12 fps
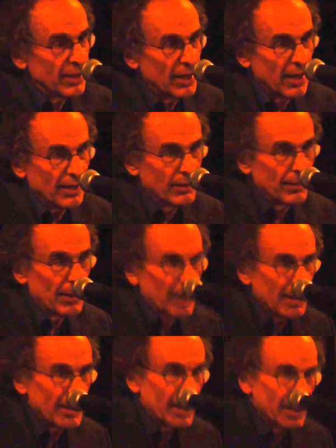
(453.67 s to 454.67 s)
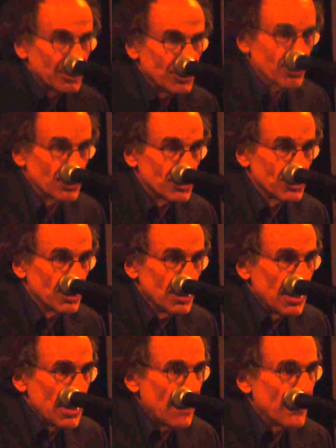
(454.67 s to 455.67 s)
the Occupy cases.
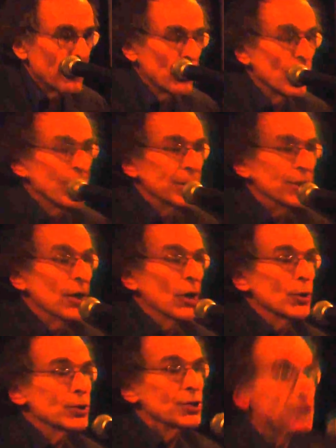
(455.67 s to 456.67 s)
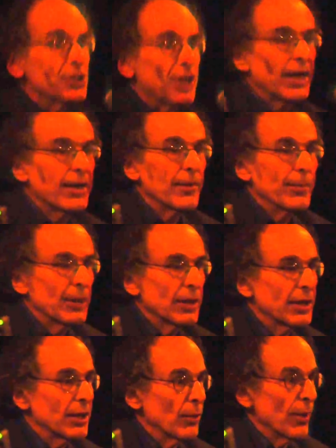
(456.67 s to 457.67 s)
And there will be no
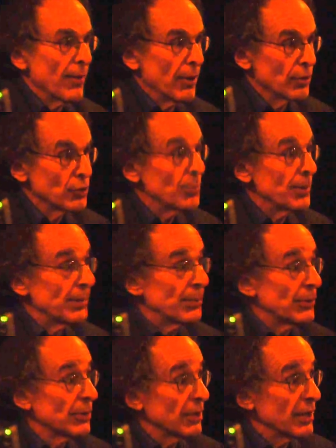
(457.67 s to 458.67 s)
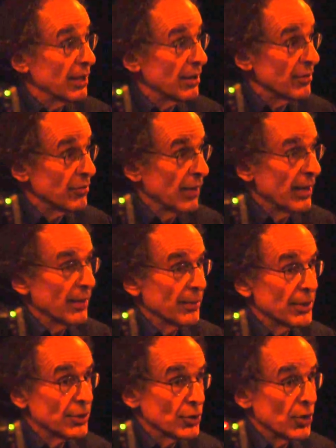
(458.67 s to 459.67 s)
sustainability when those people leave, and I'm
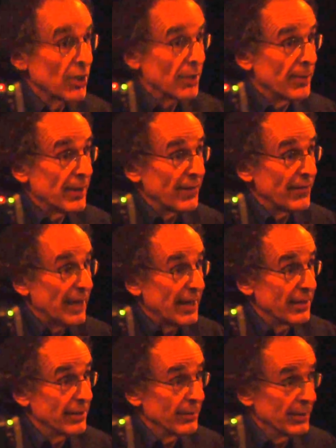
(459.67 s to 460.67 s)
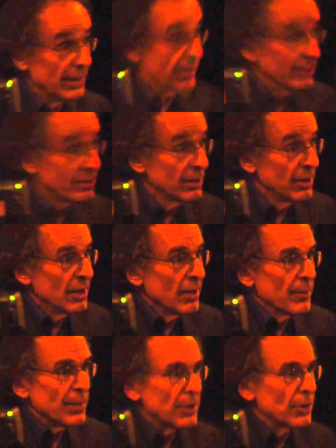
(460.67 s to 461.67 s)
going to talk about that in a minute.
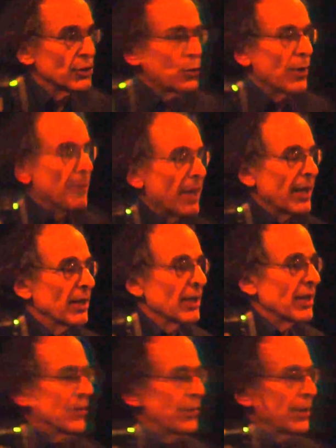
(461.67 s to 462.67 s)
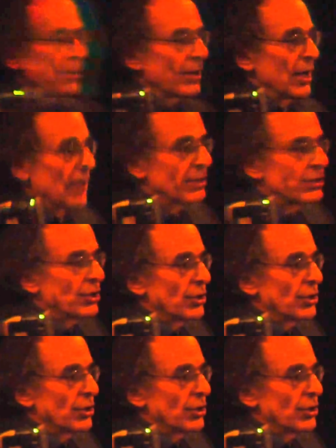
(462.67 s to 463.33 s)
Because when they leave, their knowledge